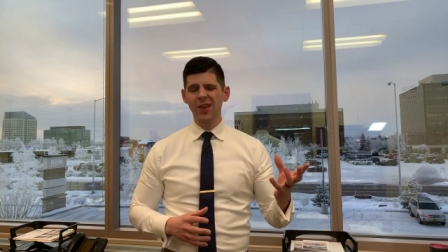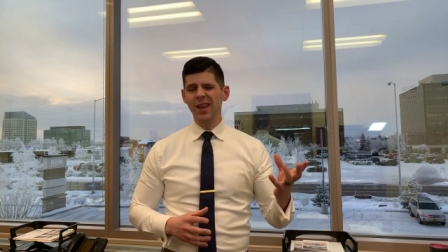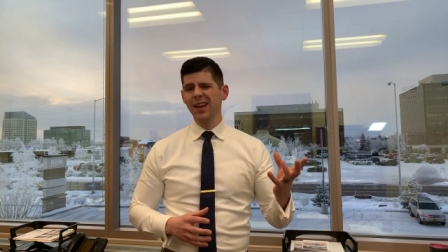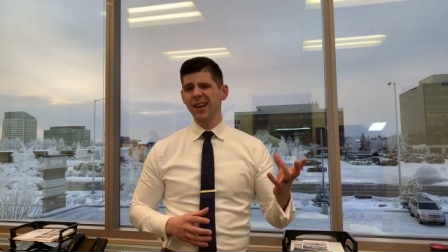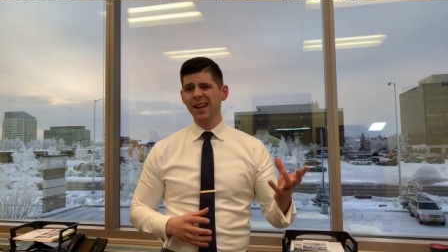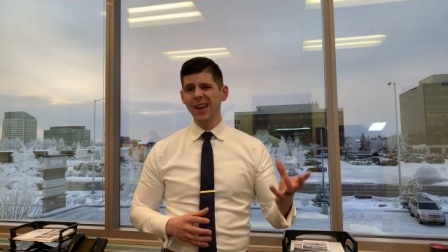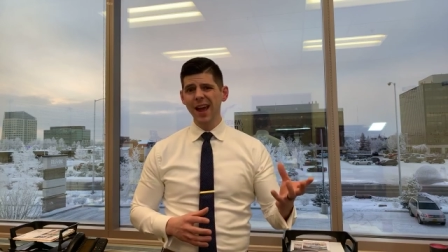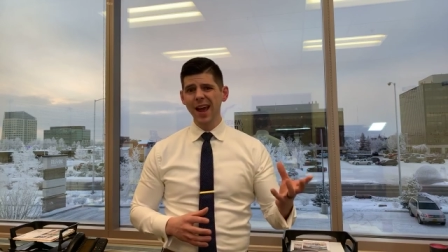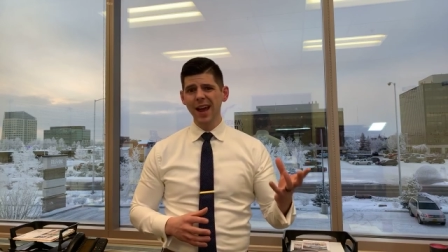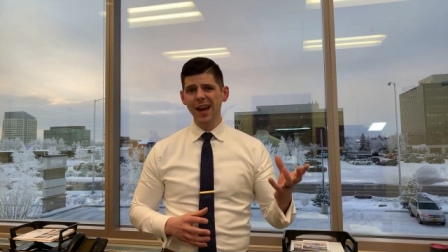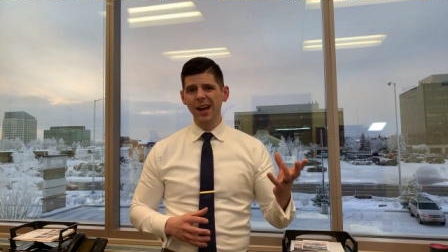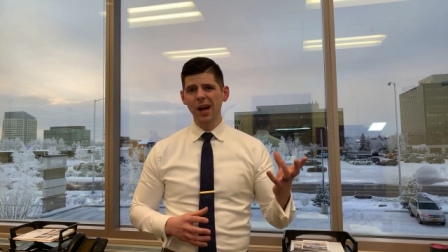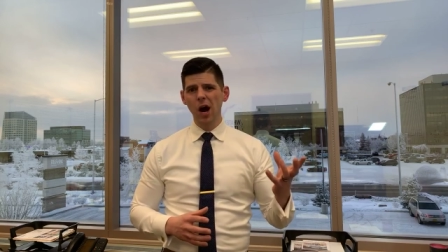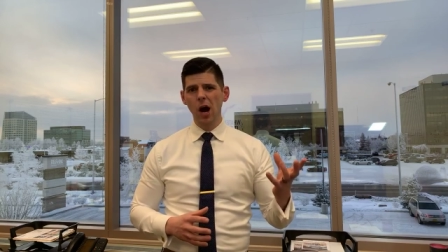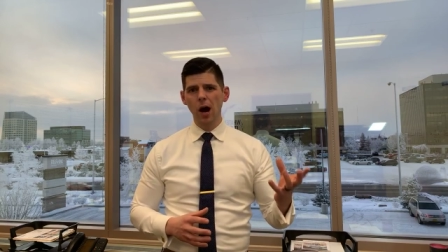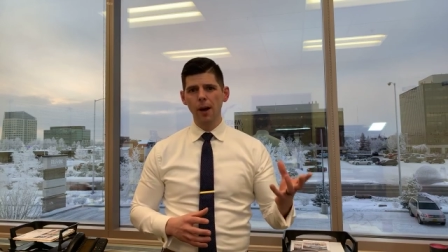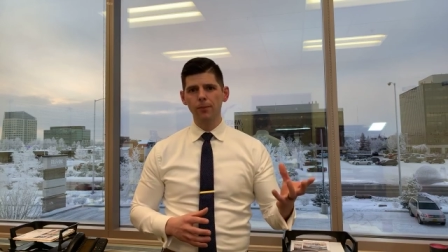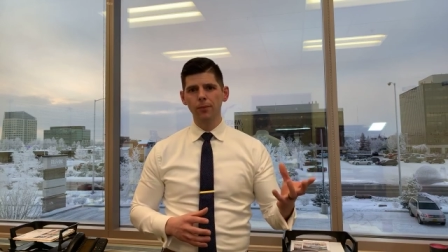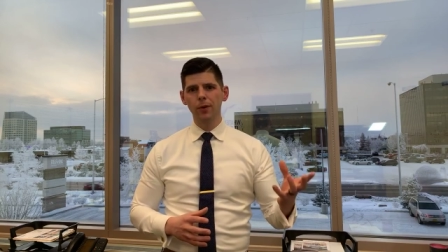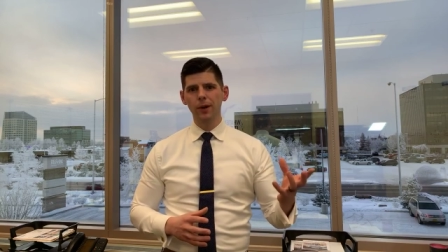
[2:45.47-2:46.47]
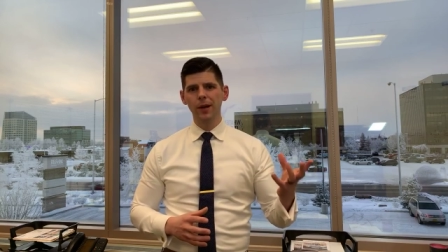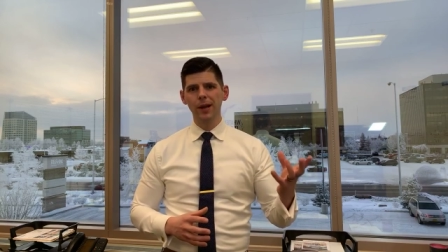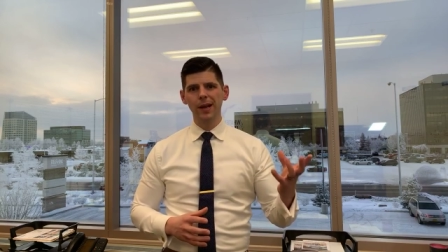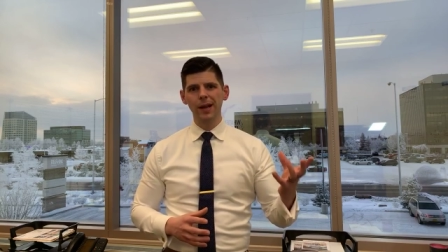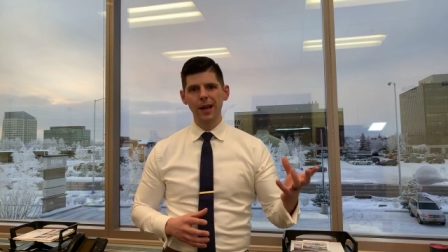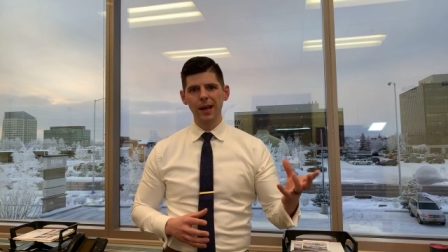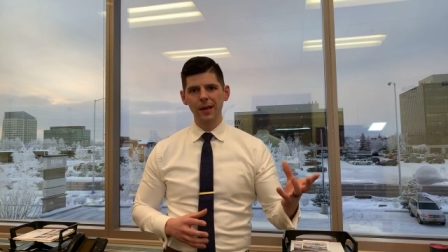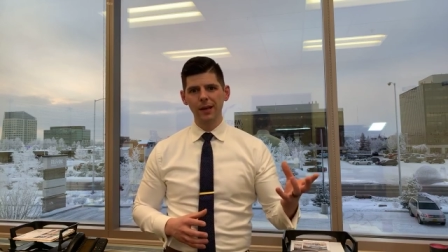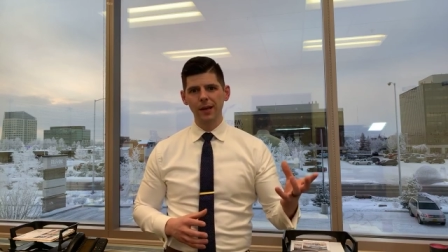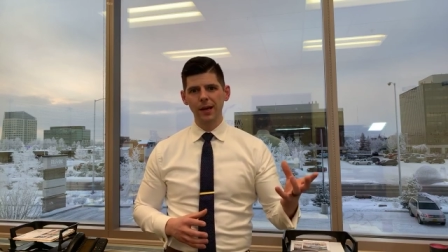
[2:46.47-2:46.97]
the net
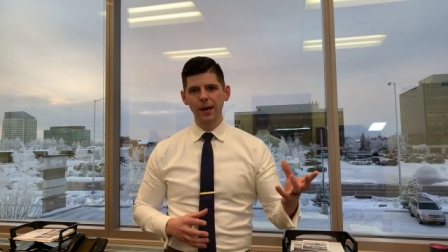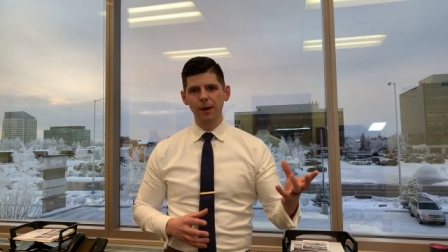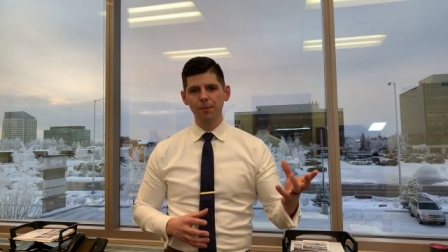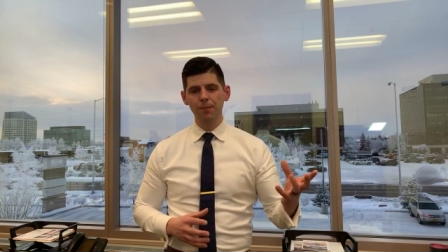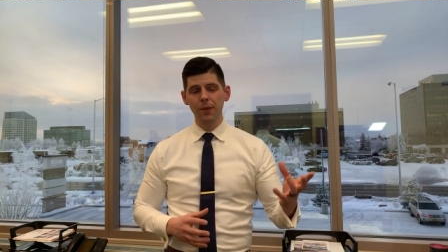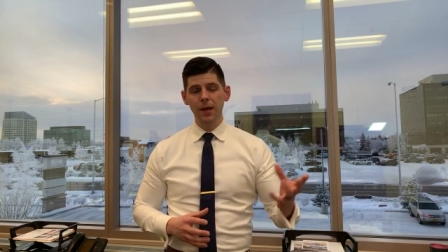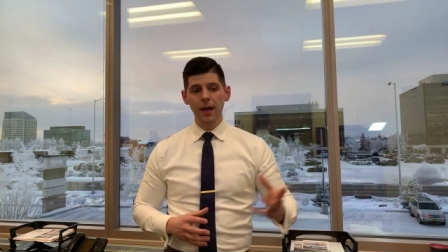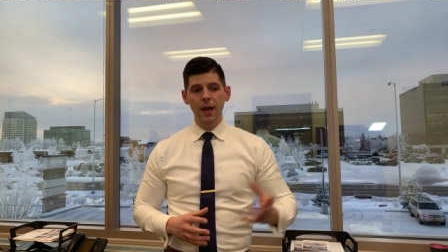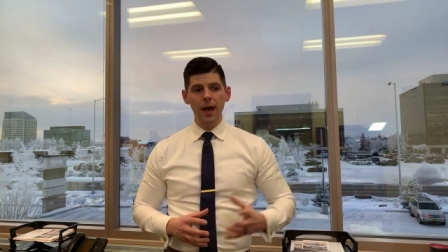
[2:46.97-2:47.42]
operating income.